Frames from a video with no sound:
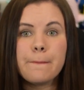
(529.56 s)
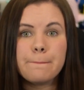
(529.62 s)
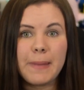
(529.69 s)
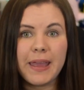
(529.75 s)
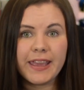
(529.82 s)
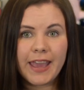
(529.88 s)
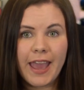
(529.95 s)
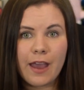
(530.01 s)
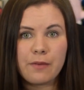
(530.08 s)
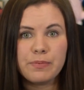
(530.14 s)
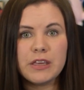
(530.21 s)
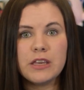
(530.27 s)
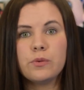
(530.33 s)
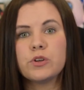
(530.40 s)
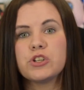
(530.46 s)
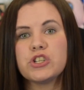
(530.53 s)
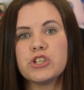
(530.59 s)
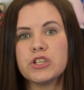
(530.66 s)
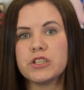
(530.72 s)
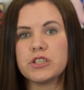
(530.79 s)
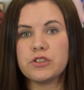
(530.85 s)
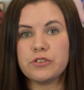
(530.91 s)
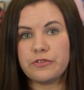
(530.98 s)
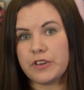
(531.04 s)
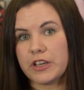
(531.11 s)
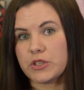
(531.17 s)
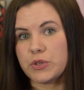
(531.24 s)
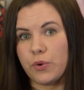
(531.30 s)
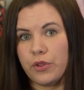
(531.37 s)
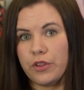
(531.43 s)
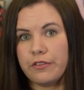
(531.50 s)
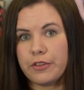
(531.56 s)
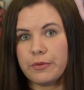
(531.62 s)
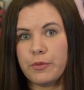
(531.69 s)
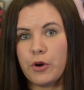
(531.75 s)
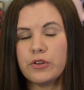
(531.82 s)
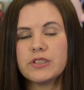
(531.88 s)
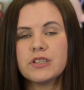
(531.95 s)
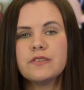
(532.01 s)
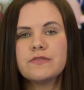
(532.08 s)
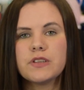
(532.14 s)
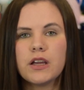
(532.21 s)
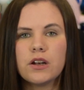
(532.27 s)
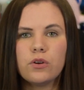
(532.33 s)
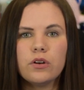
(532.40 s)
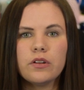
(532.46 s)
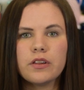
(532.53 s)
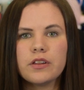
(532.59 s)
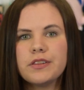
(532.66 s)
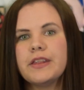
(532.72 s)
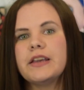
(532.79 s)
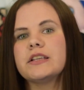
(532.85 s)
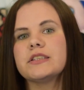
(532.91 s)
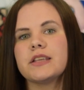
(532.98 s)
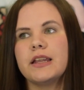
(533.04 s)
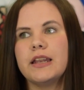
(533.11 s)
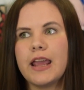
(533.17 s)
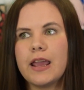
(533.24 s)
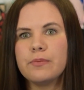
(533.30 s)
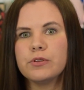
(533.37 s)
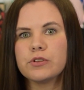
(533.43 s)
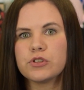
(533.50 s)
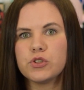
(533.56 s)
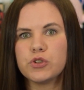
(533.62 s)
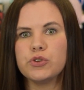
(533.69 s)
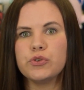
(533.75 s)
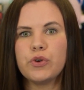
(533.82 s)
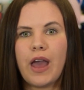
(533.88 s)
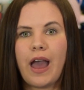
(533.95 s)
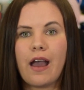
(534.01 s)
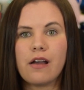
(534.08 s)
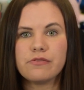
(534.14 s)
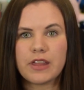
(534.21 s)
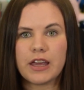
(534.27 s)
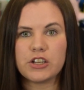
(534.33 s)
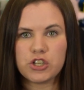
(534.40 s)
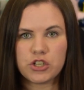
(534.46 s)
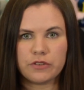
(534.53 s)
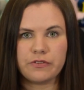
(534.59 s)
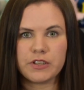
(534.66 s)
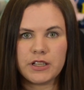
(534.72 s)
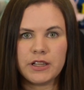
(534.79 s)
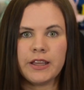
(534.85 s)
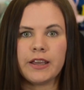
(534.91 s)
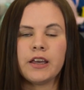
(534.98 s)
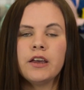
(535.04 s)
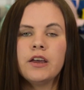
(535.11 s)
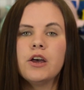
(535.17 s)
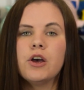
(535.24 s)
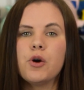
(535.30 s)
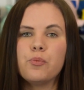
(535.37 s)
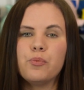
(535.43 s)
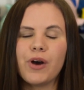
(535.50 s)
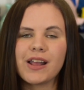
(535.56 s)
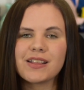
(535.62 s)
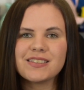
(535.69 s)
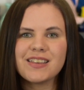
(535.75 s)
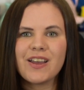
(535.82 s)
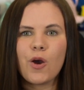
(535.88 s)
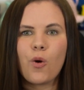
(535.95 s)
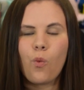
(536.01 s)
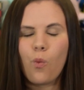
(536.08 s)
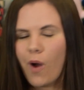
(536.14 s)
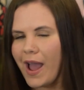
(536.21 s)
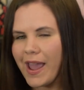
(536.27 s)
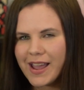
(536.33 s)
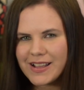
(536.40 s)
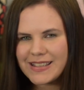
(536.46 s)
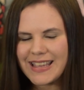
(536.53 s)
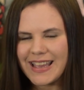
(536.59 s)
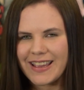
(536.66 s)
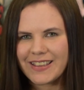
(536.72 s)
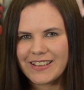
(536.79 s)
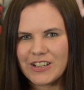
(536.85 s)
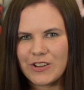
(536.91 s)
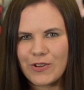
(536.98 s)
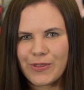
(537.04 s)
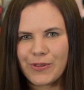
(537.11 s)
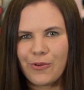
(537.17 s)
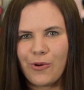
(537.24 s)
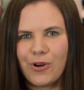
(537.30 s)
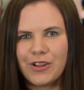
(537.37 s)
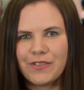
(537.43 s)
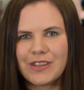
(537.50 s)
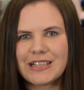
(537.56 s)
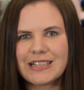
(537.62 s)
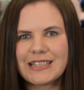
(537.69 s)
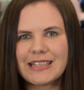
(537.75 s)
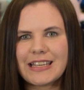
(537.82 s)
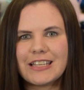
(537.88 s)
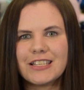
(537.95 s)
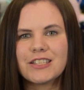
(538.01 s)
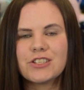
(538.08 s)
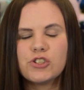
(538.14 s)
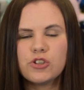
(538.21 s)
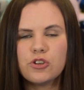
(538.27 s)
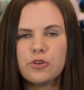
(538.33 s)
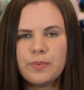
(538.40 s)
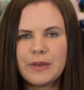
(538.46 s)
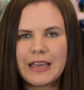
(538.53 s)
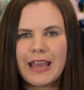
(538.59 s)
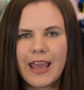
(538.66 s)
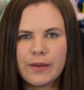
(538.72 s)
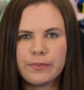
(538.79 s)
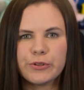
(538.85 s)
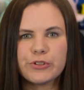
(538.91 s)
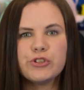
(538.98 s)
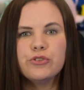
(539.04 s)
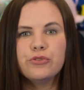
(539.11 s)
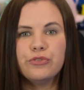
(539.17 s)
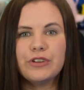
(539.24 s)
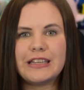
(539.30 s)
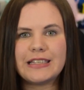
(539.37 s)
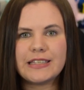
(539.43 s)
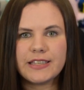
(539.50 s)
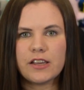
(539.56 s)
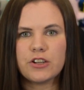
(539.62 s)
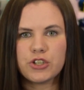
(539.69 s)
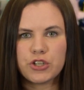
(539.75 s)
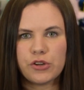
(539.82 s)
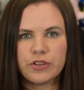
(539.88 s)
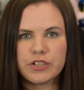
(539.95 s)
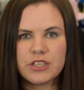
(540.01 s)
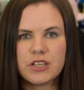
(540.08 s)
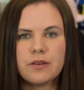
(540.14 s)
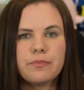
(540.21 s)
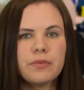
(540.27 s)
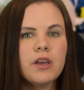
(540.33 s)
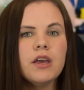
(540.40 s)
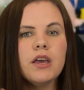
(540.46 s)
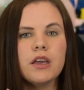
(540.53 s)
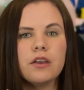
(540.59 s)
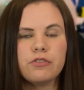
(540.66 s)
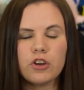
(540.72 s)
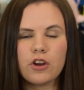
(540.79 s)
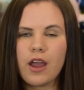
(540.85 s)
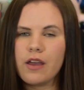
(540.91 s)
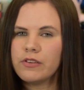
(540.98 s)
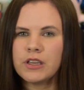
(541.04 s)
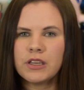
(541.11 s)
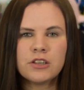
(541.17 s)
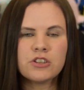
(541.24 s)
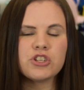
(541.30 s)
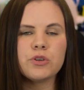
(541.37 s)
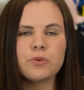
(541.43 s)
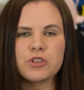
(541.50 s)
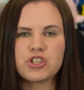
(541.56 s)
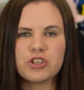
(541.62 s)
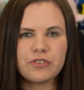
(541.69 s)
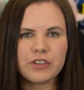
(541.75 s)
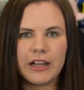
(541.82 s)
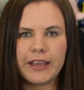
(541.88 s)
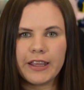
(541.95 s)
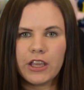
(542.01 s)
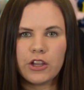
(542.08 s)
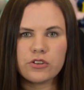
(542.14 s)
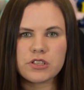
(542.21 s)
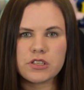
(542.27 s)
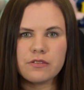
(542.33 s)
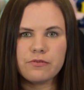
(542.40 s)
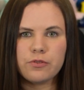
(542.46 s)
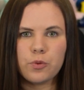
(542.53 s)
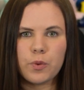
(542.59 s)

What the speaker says: make happy, which is to fix all of the motives, and all of the things enable to have that shift click. But why I've taken you through all of this is to be able to reset your sim. If you're having an issue with shift clicking your sim for